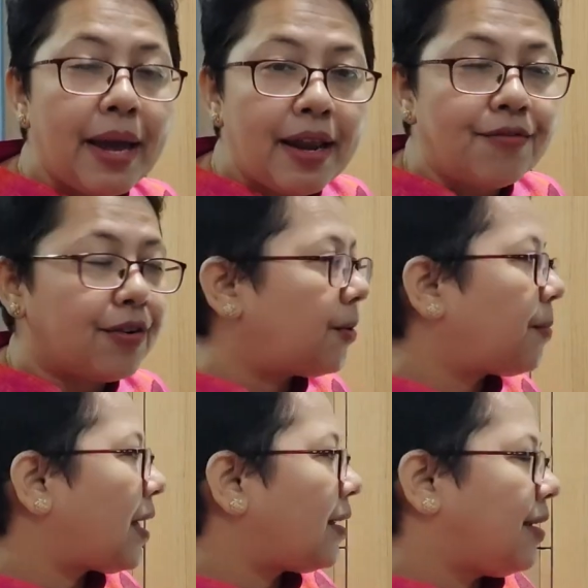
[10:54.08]
main
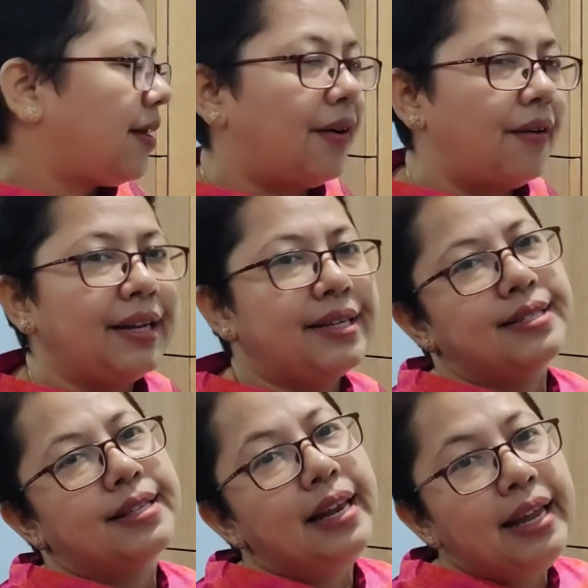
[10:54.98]
verb, and here it
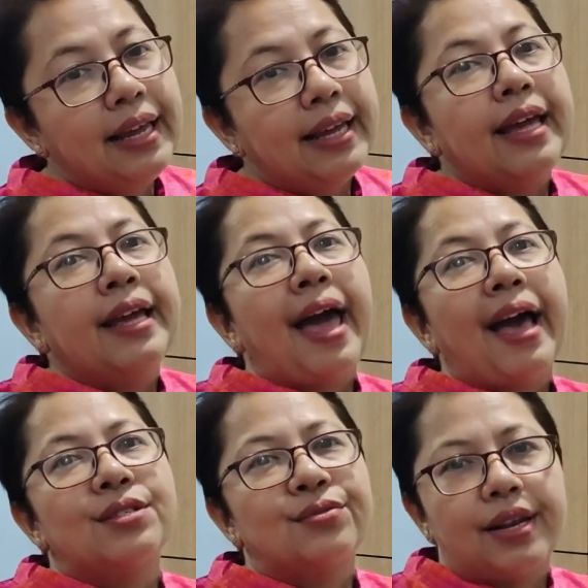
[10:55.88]
is the linking
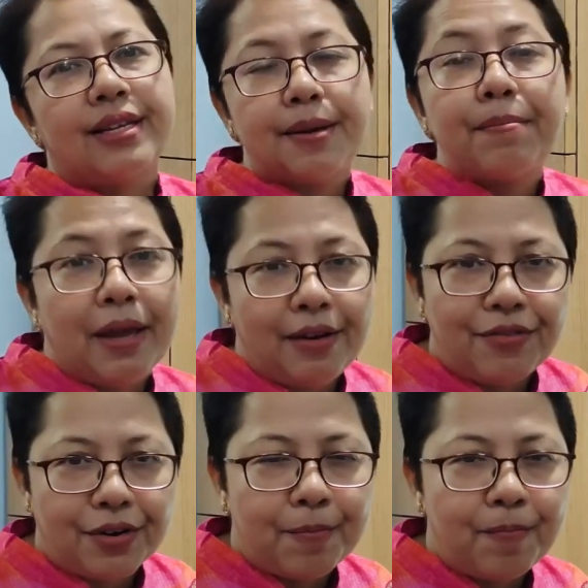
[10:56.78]
as well as the main
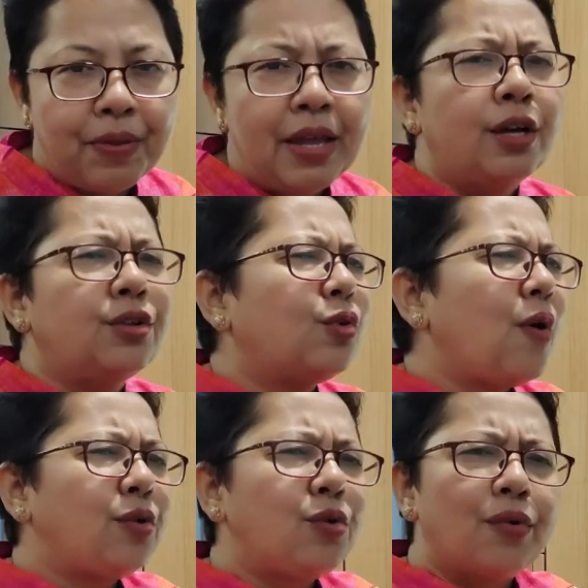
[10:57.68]
verb.
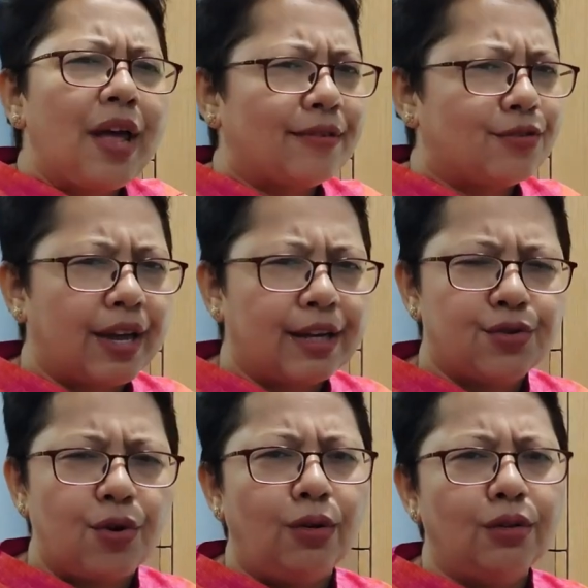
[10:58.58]
Don't have to
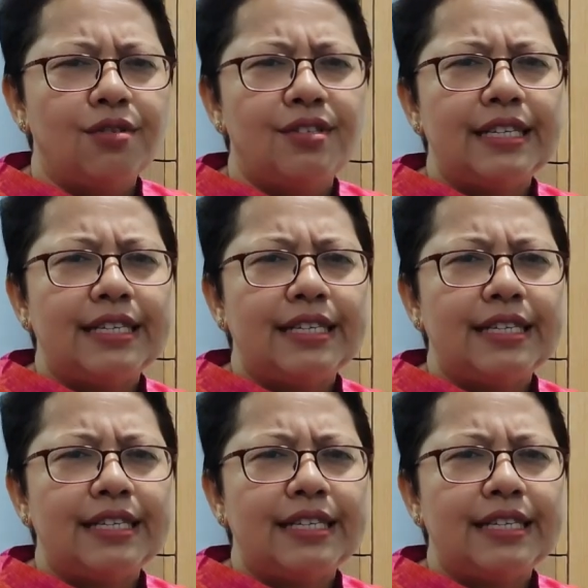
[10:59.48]
get to all those